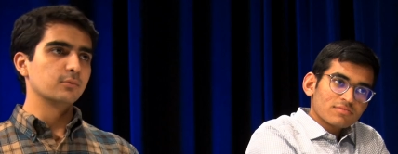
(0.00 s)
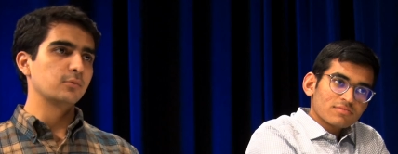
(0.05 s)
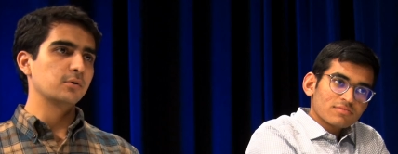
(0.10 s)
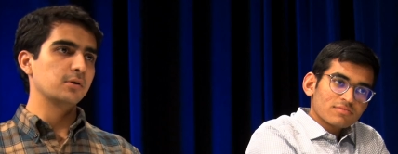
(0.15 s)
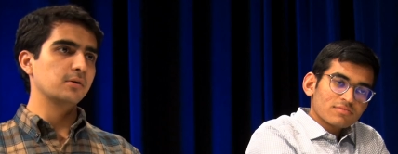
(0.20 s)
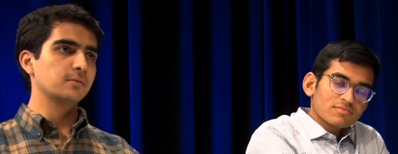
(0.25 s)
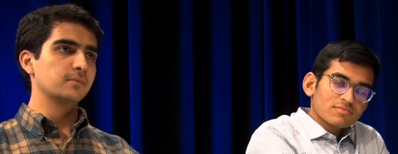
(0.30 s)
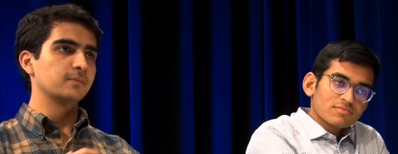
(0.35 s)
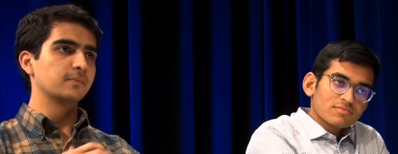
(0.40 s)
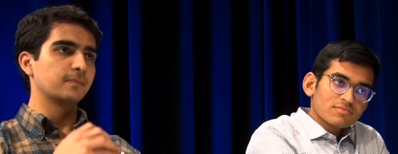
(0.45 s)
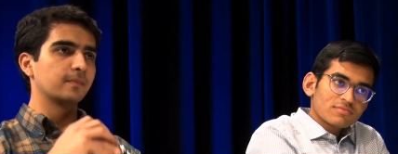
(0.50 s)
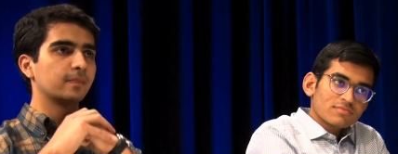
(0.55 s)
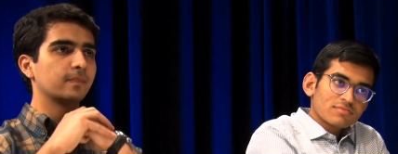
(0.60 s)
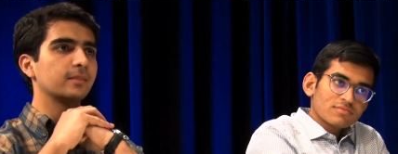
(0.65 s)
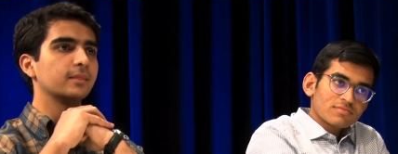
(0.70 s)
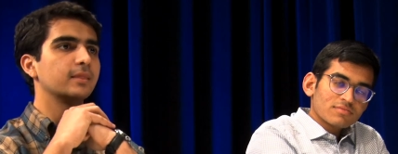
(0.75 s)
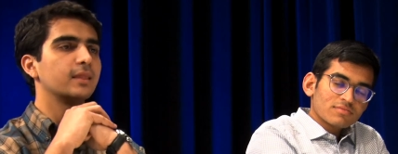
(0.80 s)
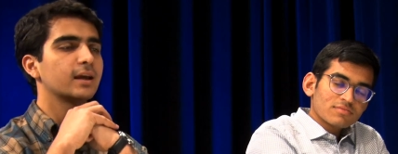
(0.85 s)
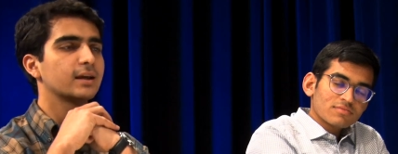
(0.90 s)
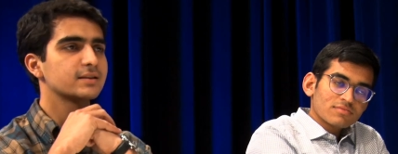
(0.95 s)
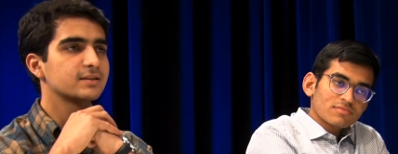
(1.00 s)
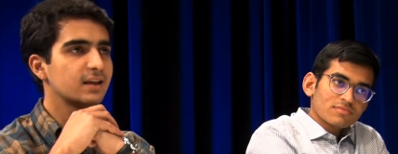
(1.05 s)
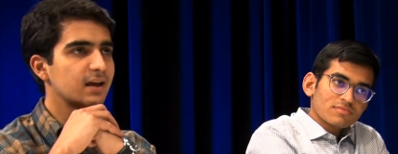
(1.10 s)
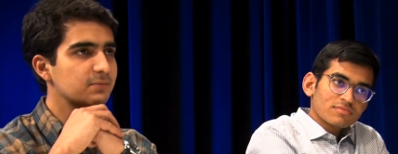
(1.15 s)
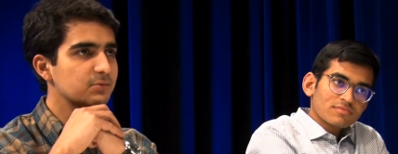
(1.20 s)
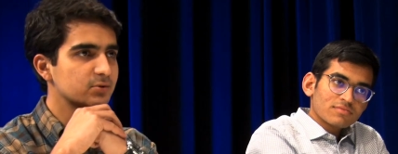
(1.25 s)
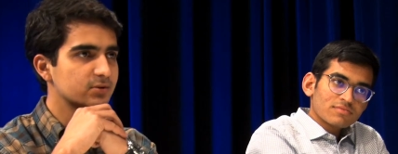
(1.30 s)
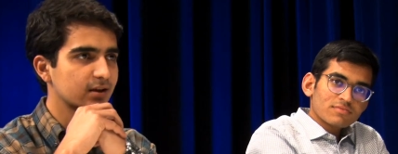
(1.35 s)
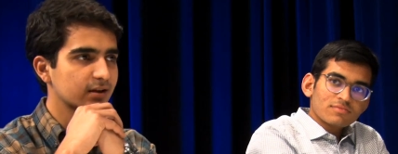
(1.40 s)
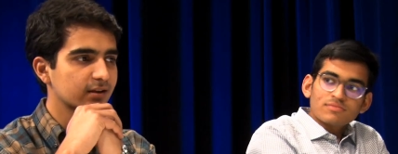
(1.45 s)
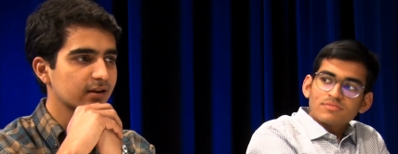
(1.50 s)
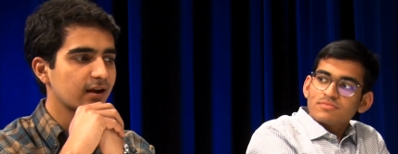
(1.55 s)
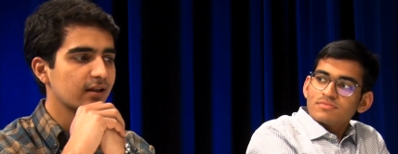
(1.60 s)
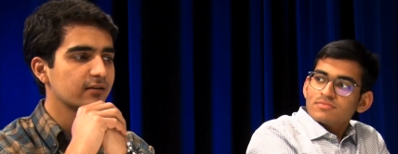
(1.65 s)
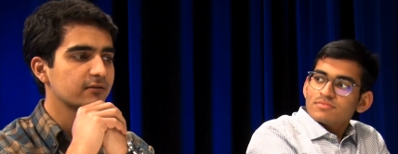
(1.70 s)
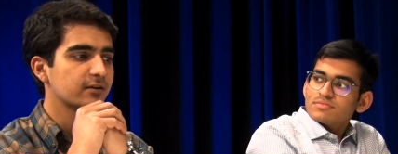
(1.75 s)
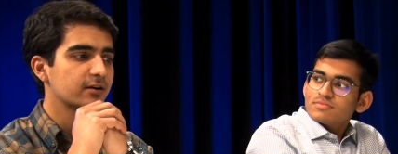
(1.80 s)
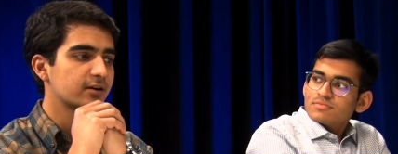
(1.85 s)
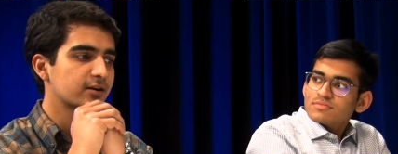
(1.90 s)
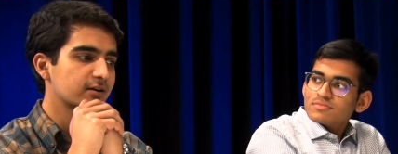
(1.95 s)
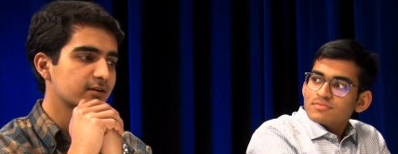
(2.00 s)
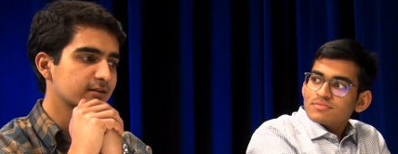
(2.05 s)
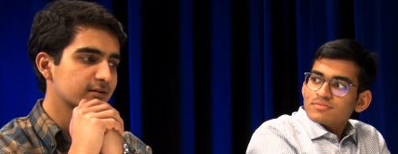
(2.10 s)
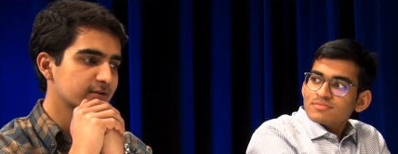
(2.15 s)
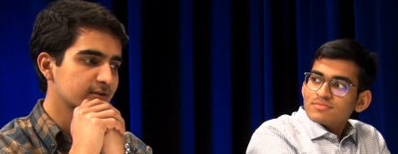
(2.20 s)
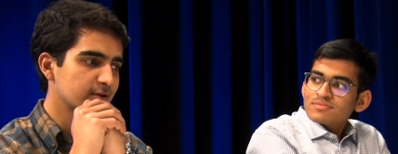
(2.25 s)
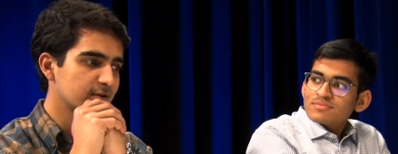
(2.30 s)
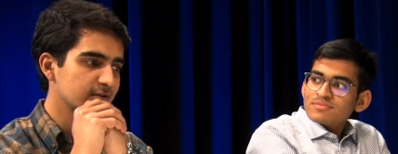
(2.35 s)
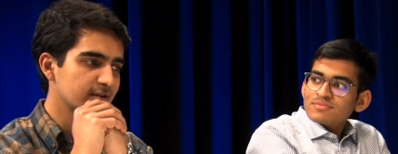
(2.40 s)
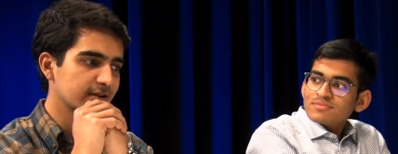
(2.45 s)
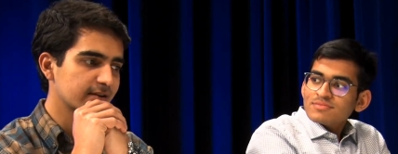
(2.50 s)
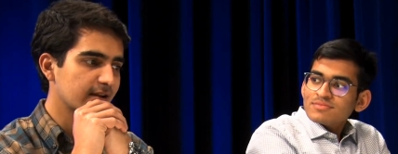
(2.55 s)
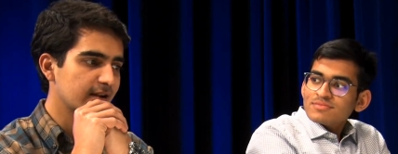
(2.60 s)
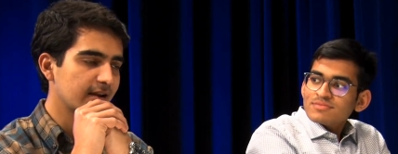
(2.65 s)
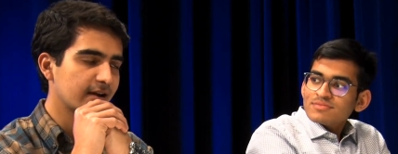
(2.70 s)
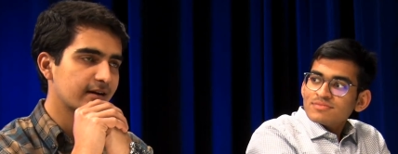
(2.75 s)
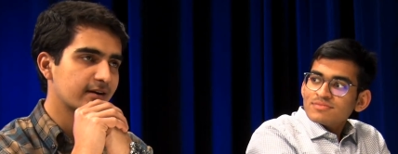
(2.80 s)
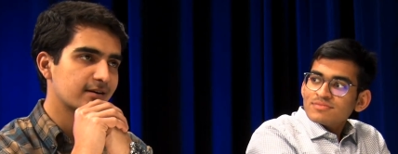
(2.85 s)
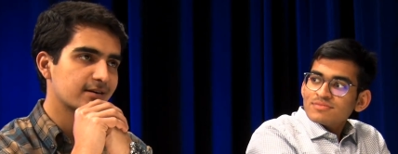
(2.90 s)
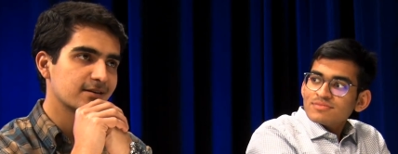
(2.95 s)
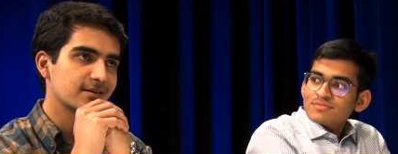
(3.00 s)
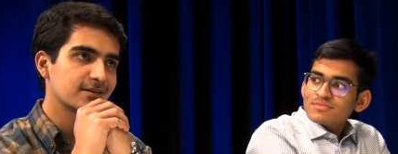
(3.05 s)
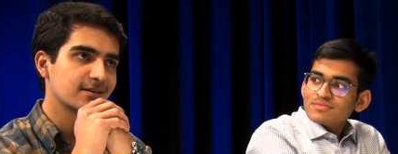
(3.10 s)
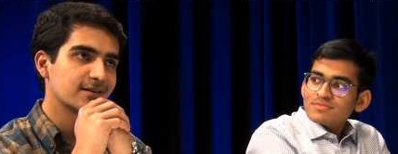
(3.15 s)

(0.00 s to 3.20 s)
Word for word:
Speaker 1: Well, next time just take the elevator. Don't take the ladder.